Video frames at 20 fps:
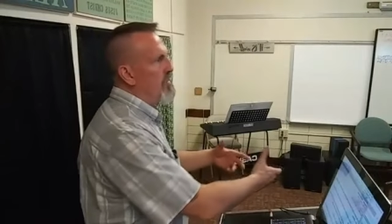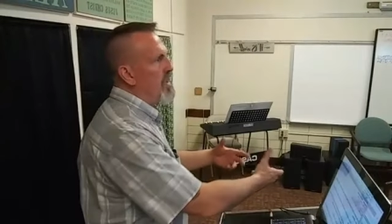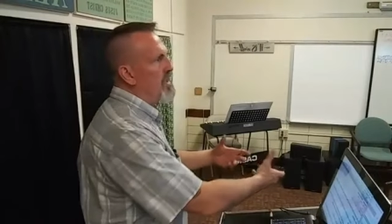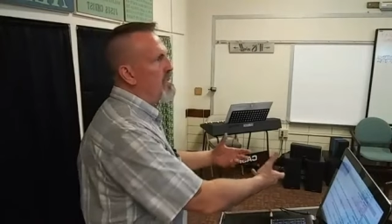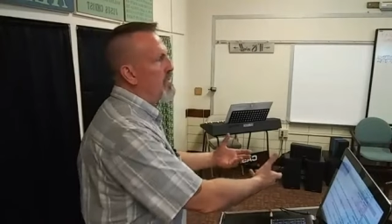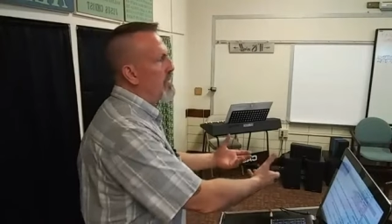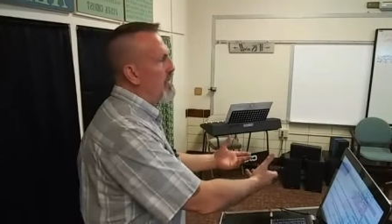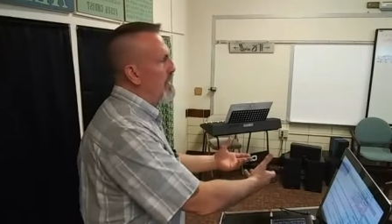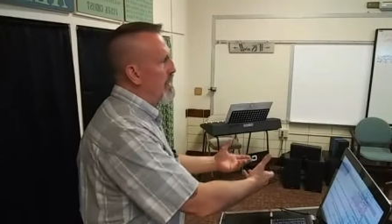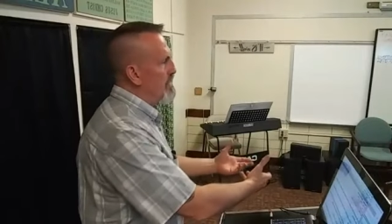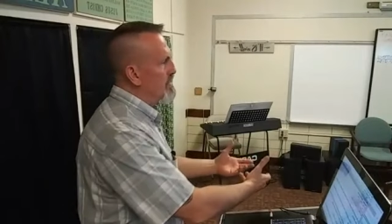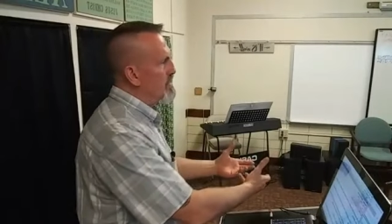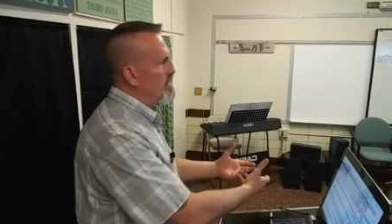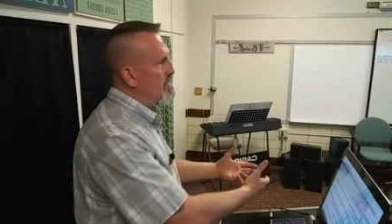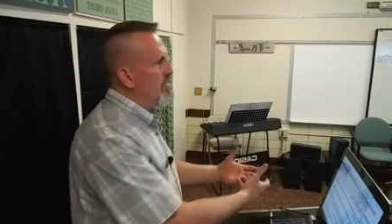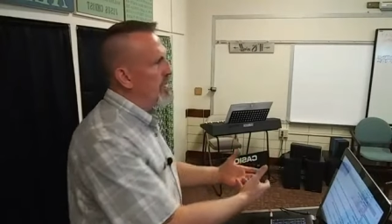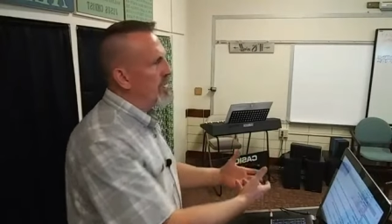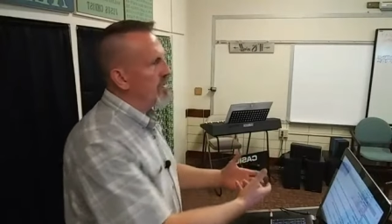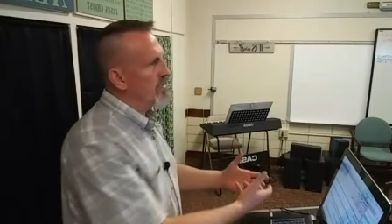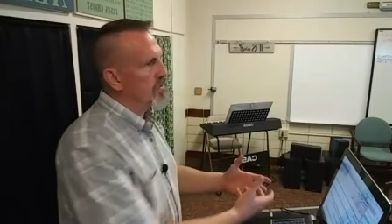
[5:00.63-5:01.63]
measuring
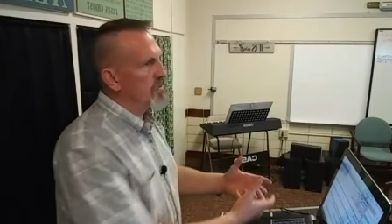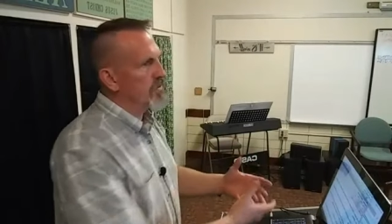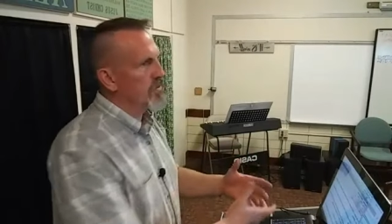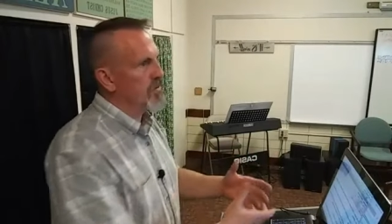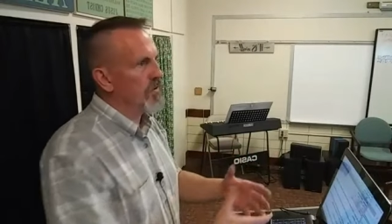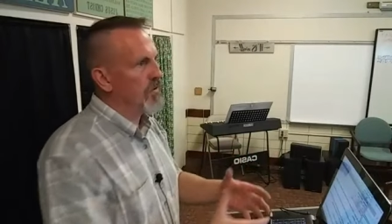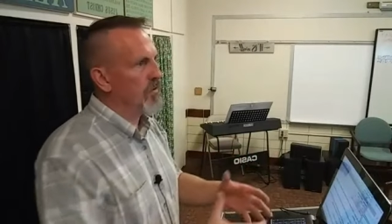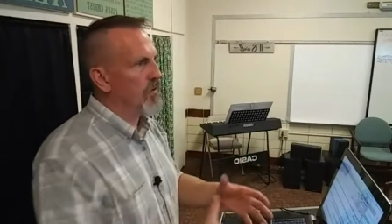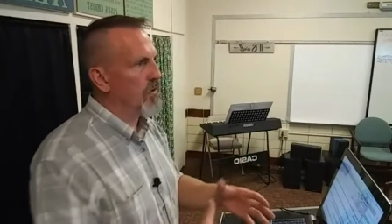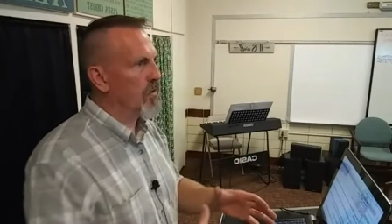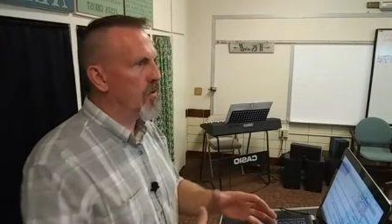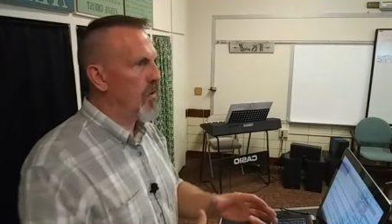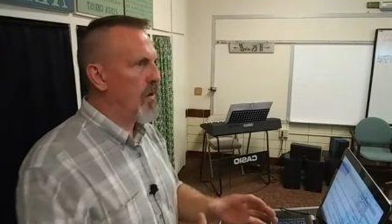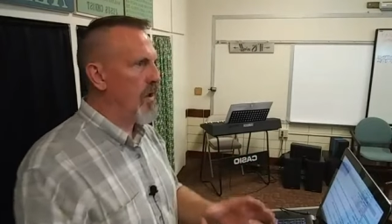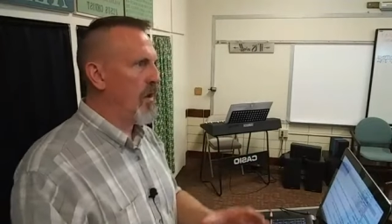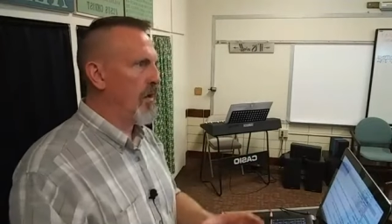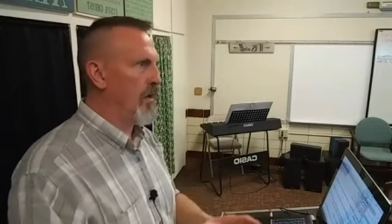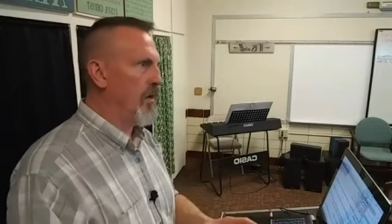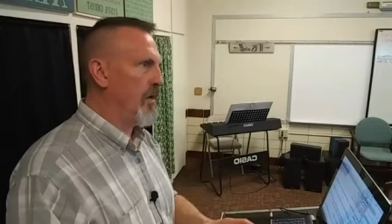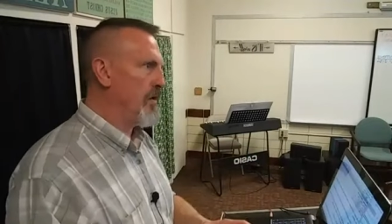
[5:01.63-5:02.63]
instruments to the
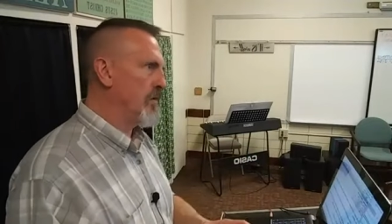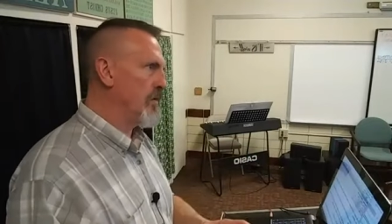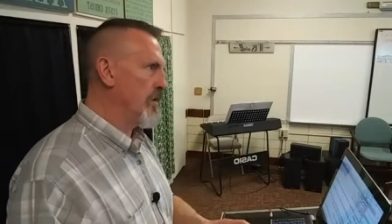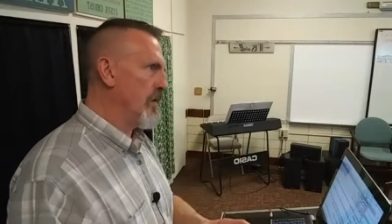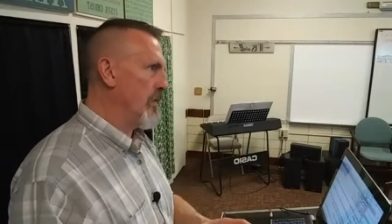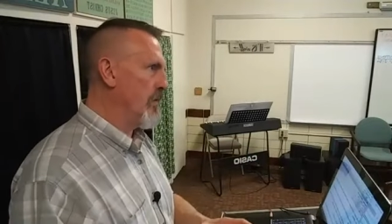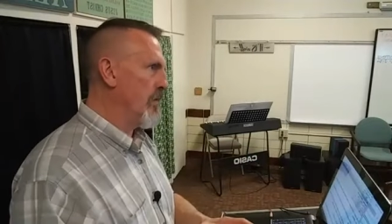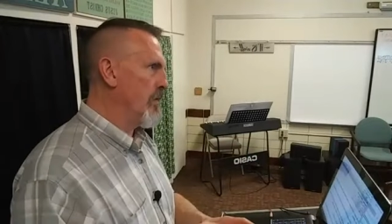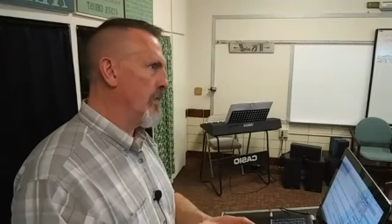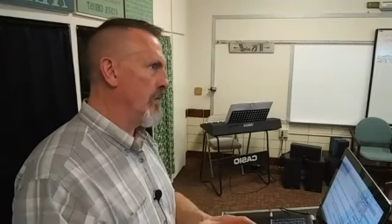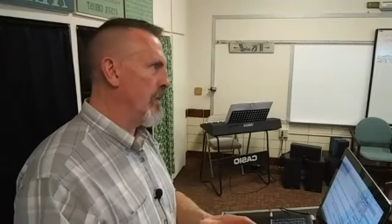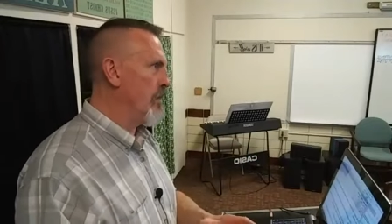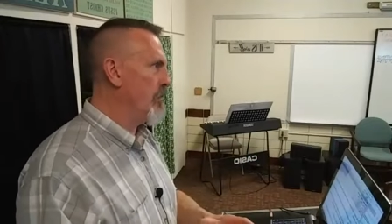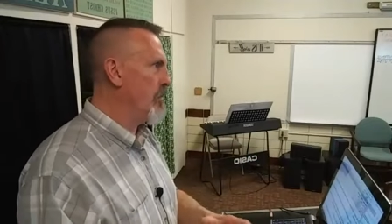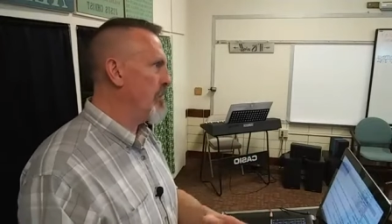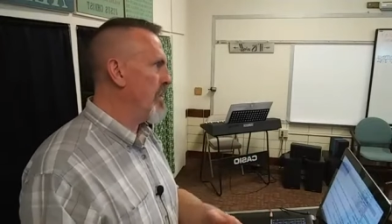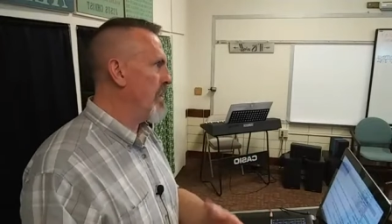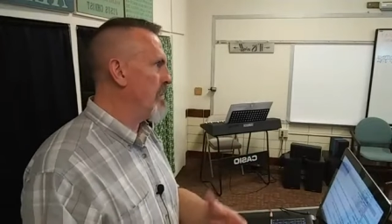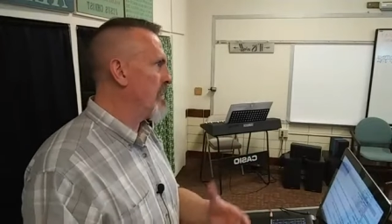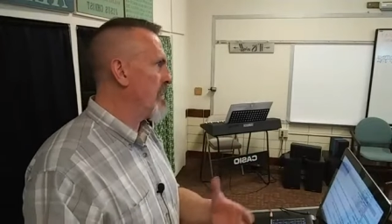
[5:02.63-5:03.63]
quality center and they
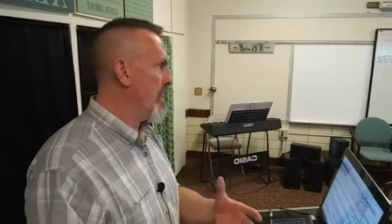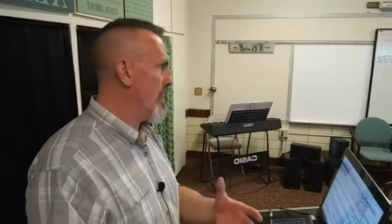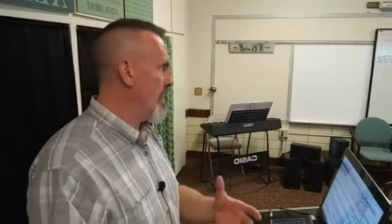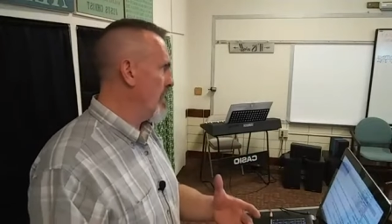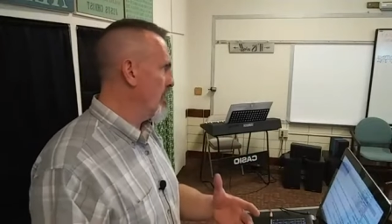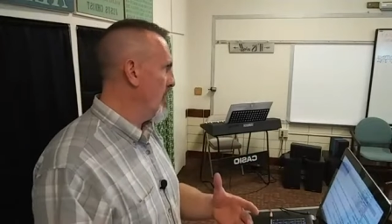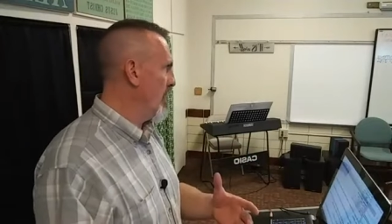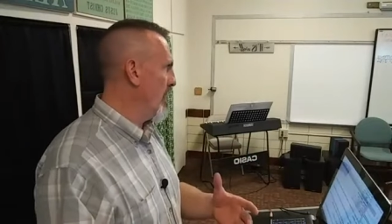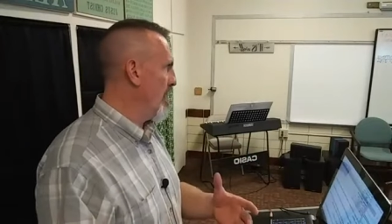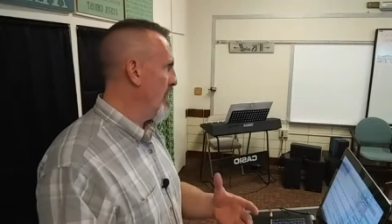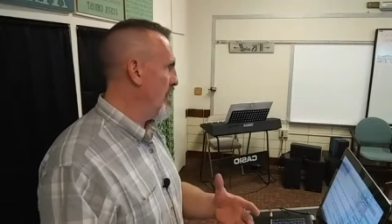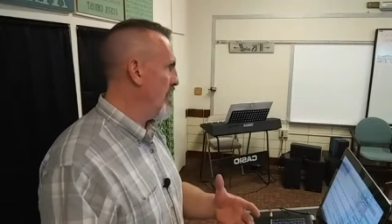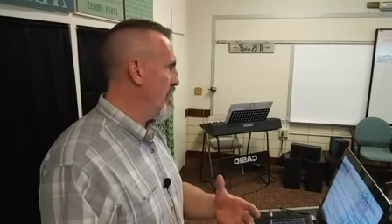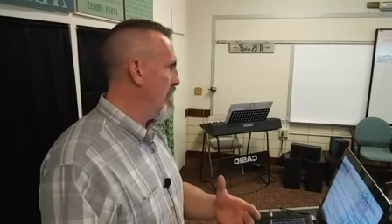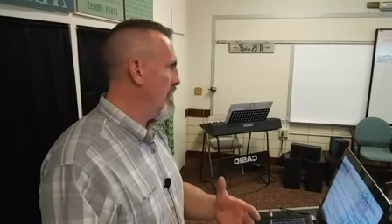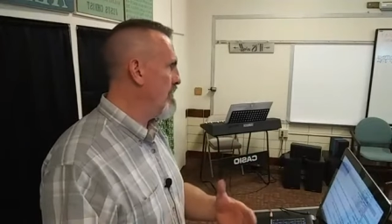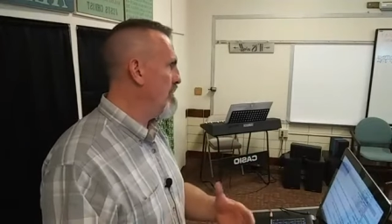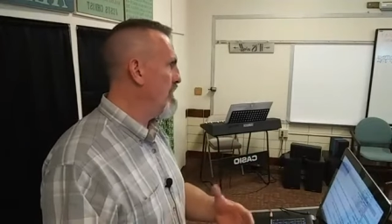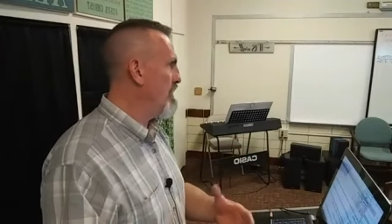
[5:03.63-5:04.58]
would be calibrated. They had to